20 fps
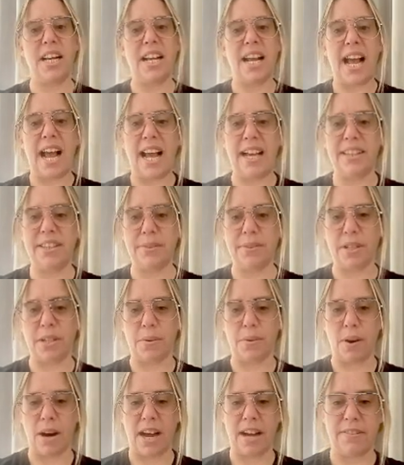and the
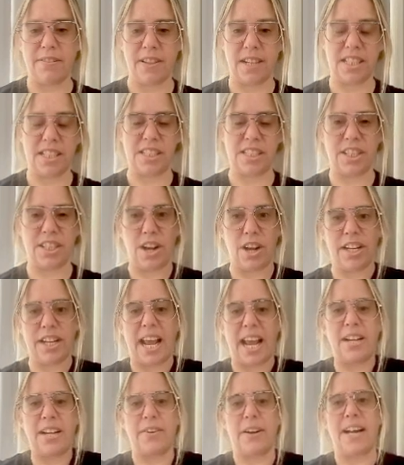require function.
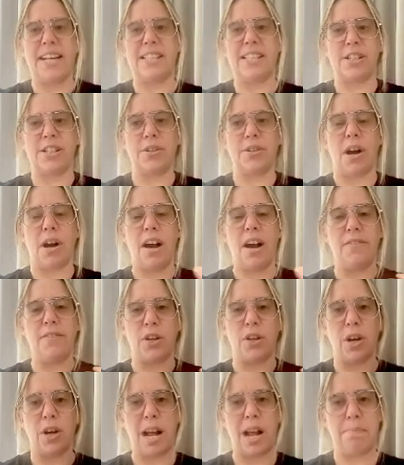Okay, great. So I've
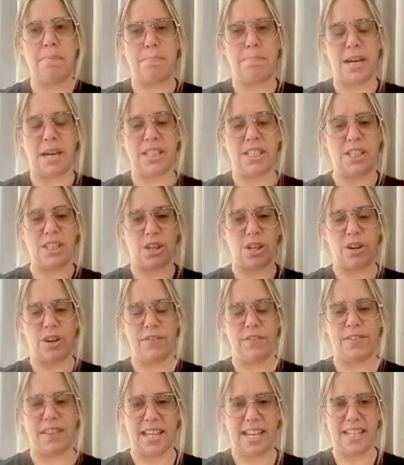got a bunch
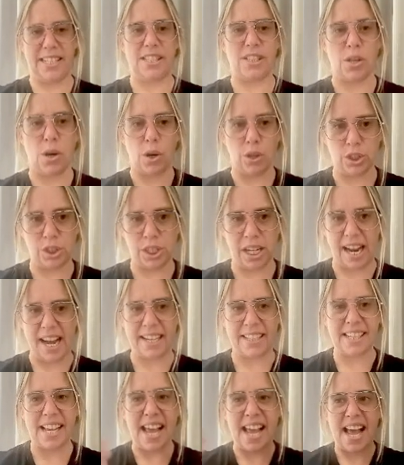of these
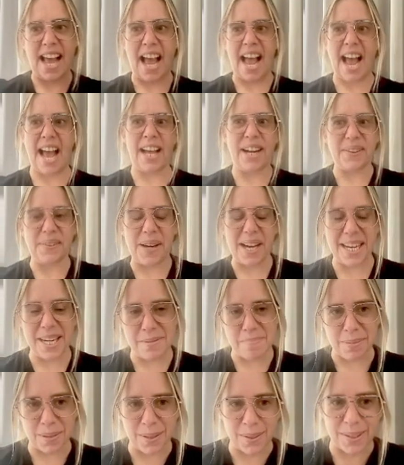contracts. How do I
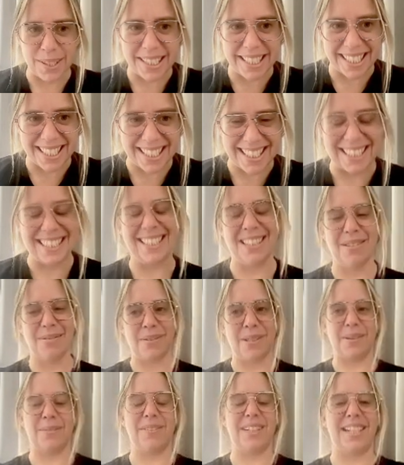deploy it? You're
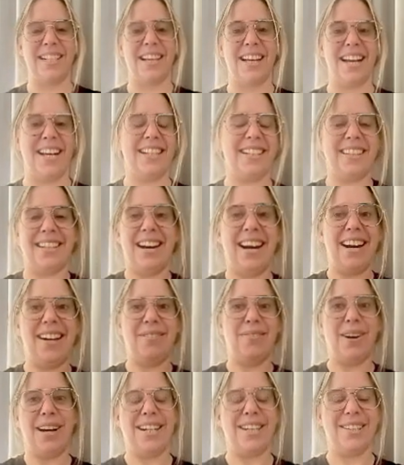probably
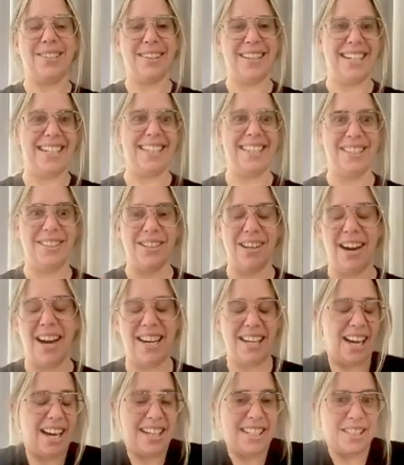wondering.
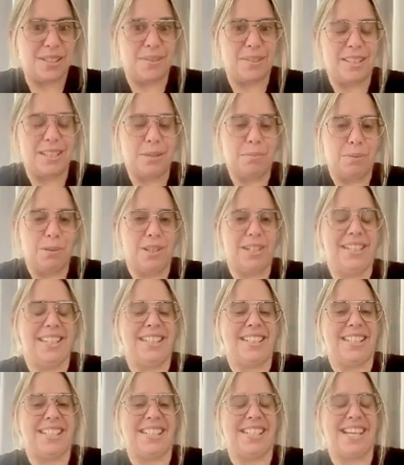I just want to deploy
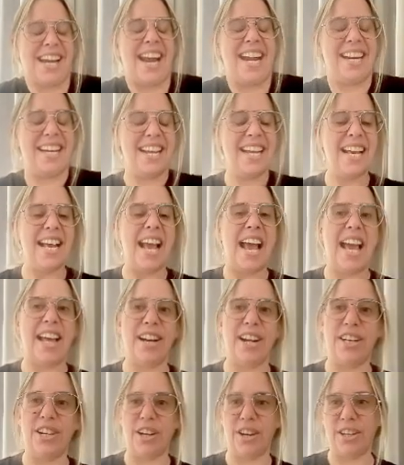this to chain. And
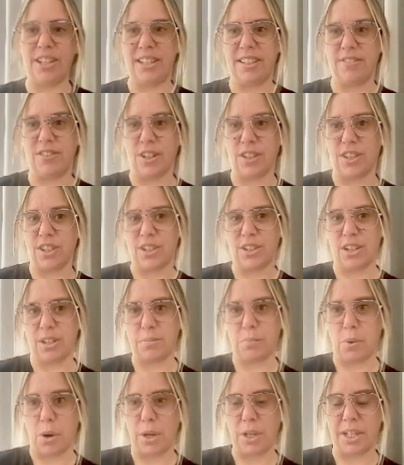I know you've got the
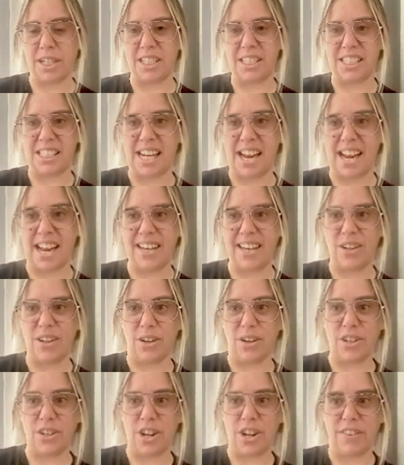Godwoken chain
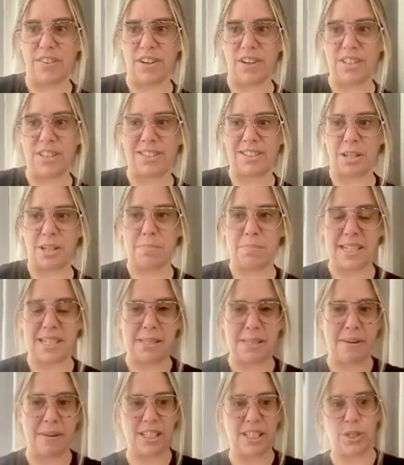on Nfts, so please
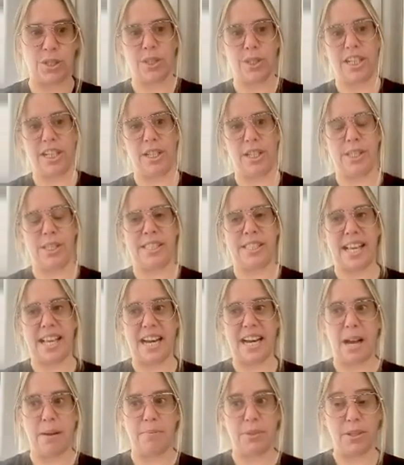make sure that you set
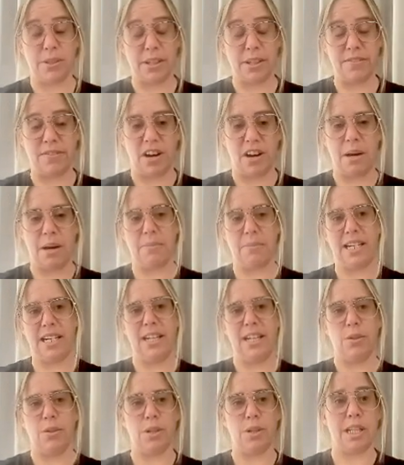up your environment
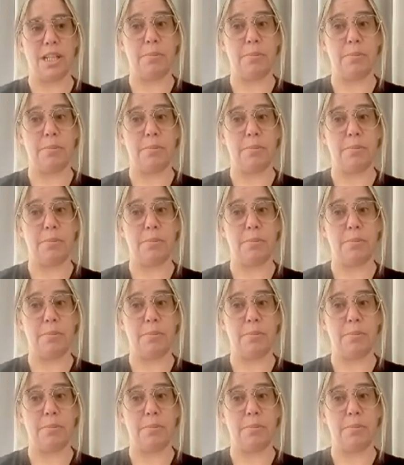in order to